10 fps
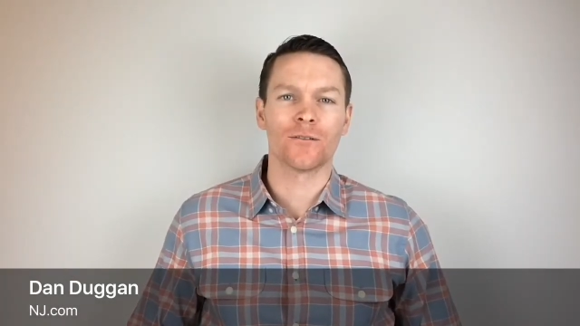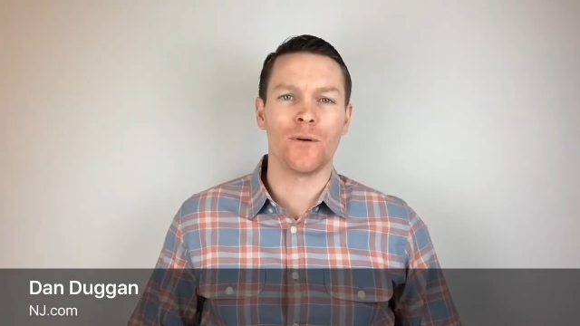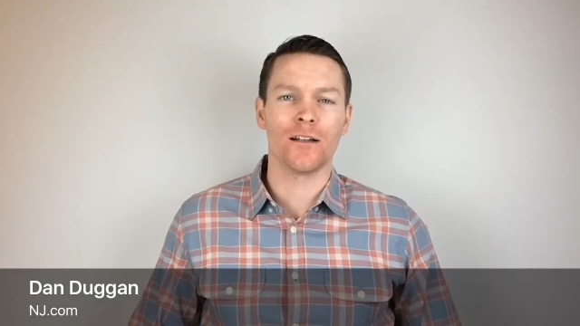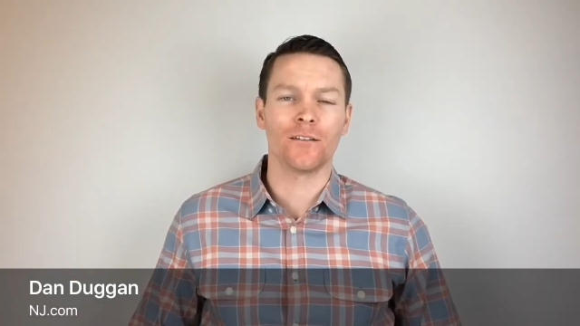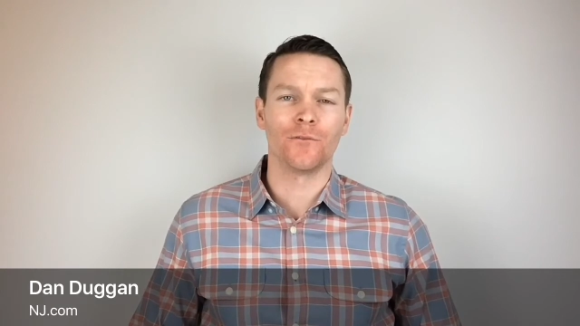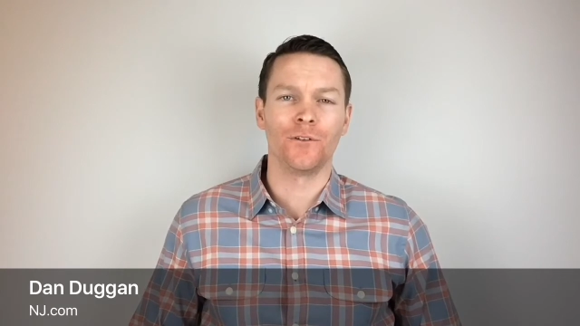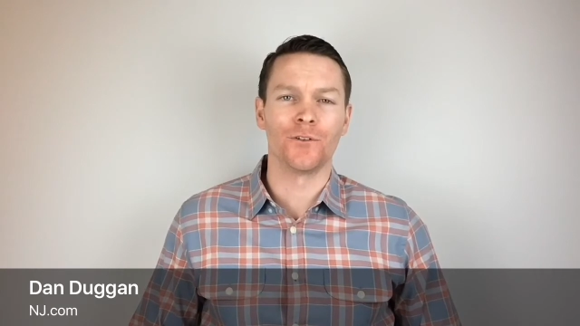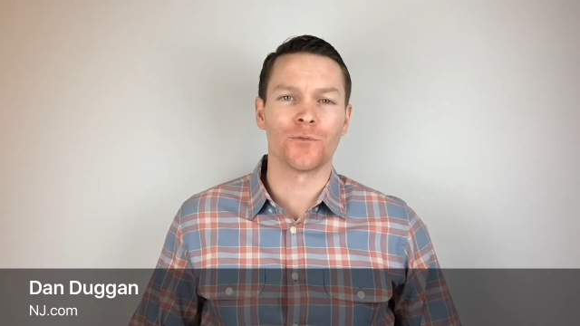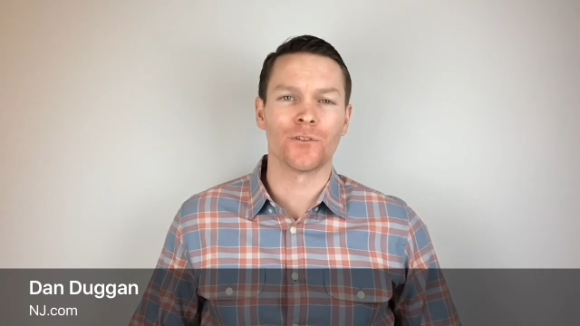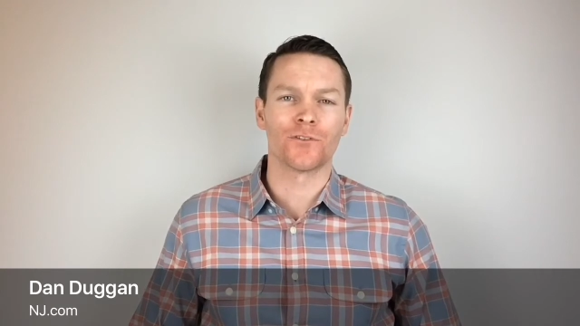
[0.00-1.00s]
a spot that really
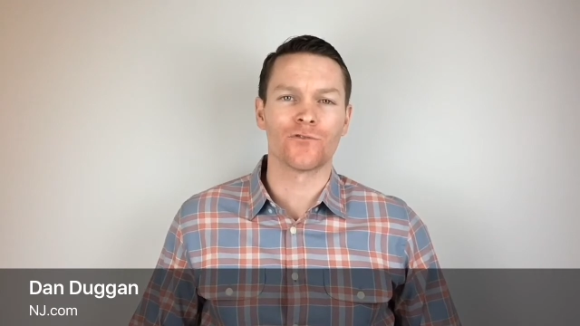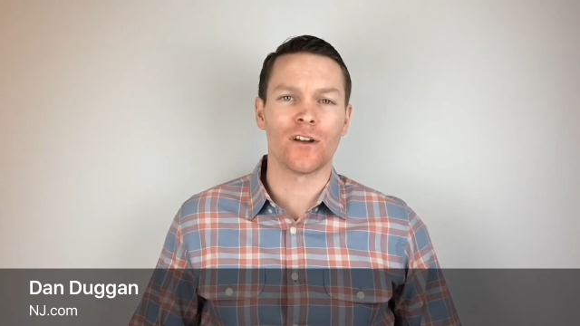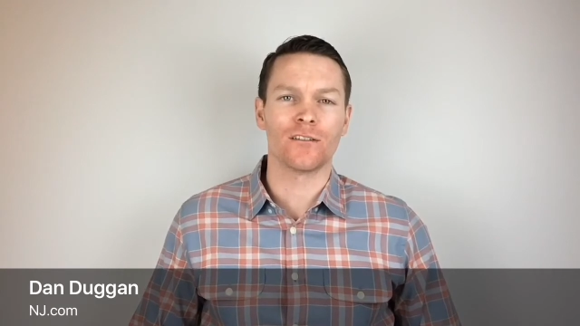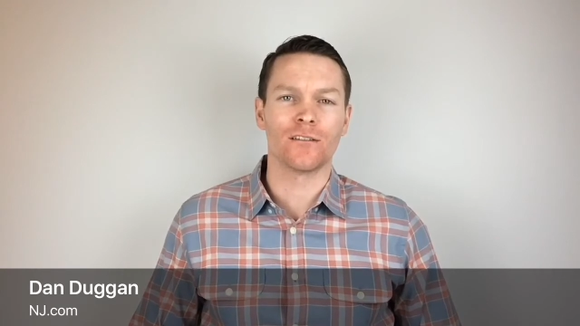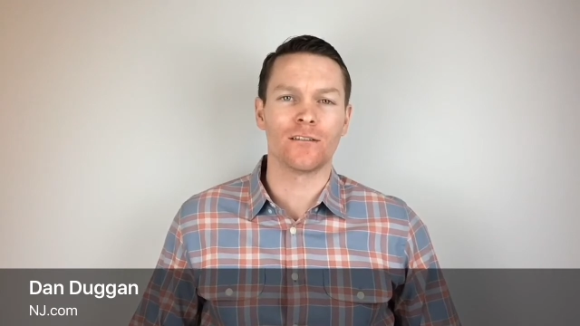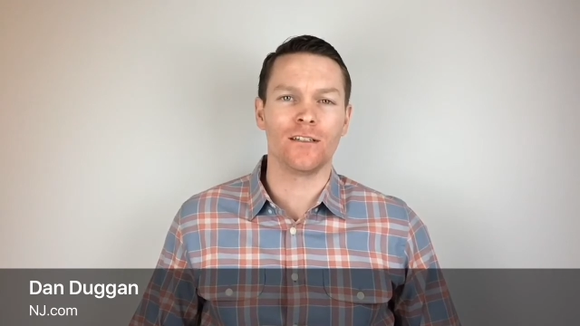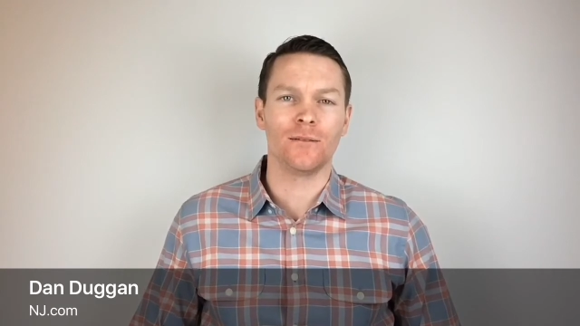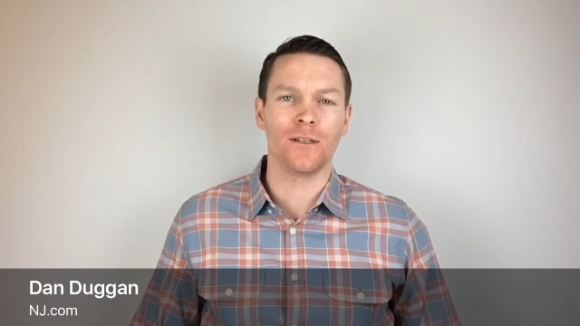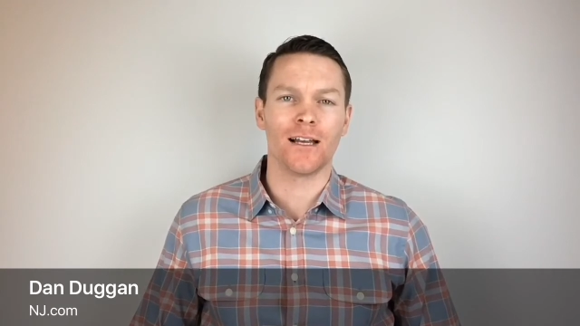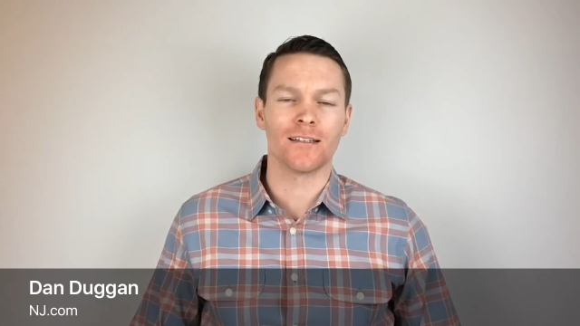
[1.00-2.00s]
was one of the strengths of the
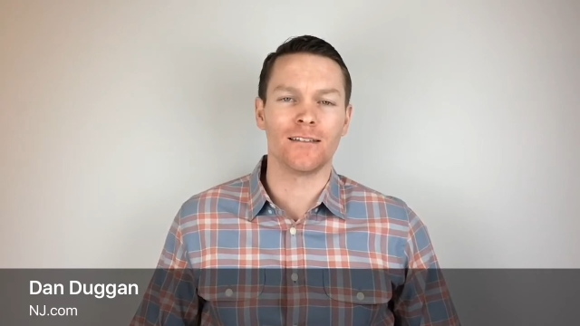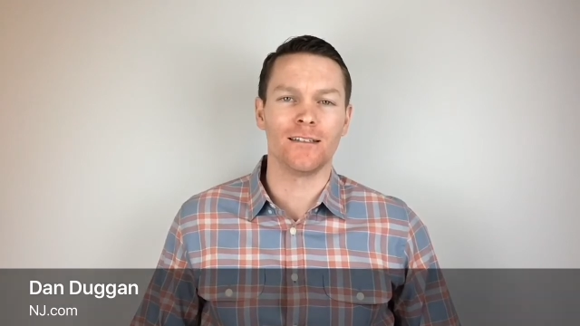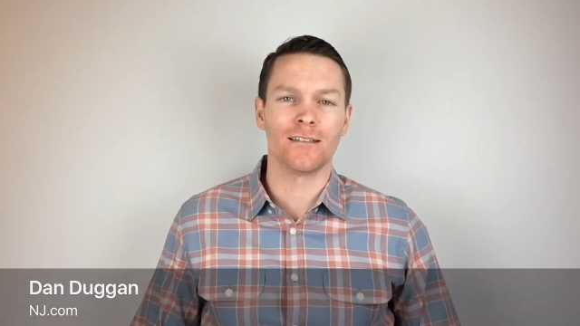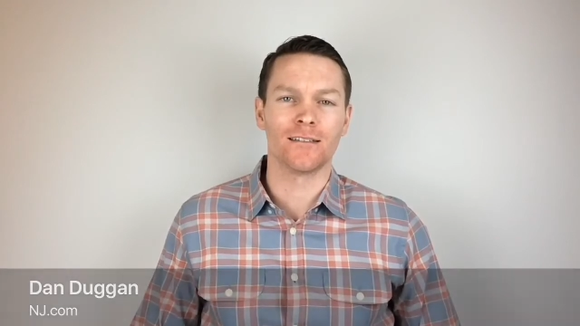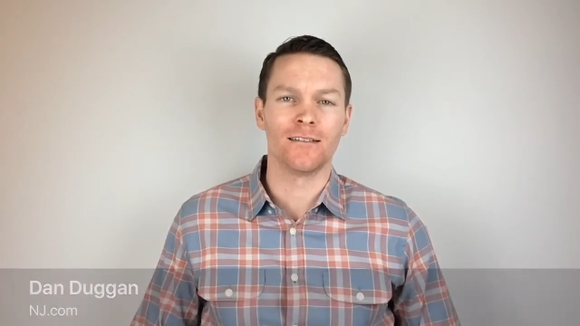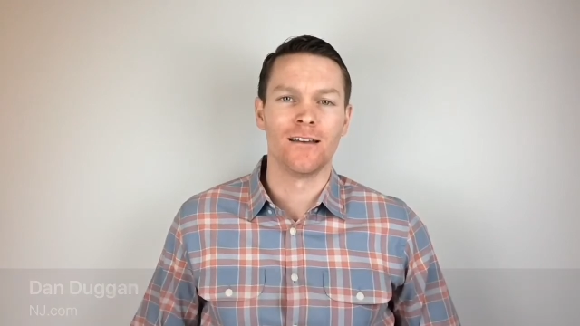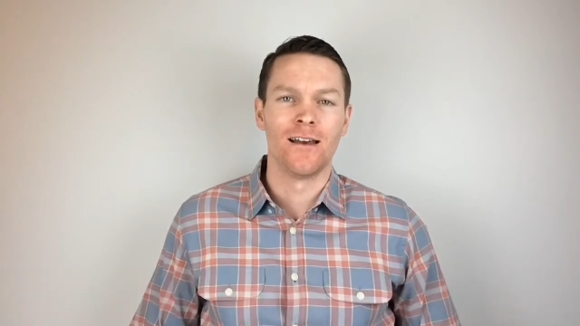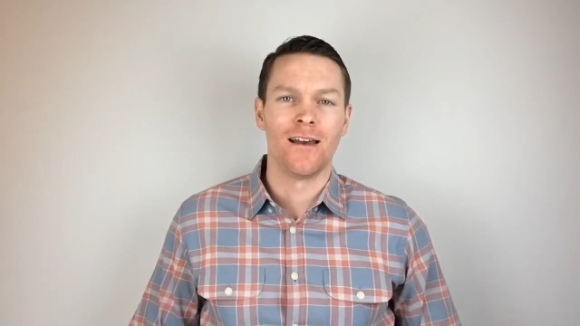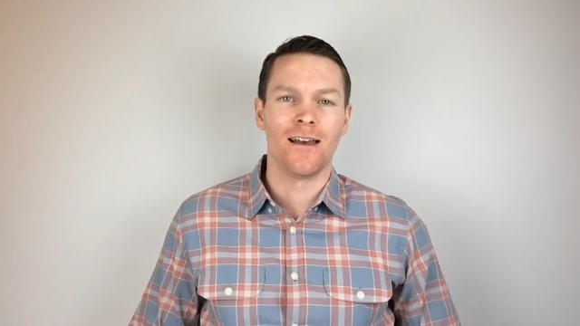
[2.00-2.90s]
team last season.